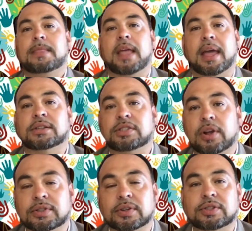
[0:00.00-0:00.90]
and
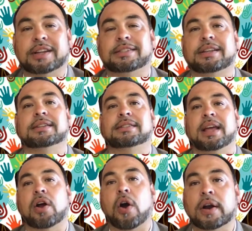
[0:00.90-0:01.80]
social justice
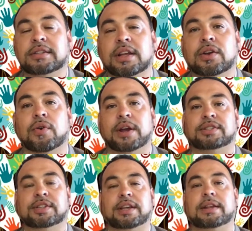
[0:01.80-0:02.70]
and arts
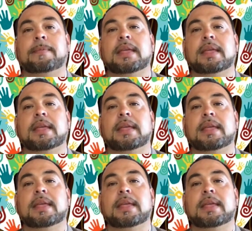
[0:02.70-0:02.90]
integration.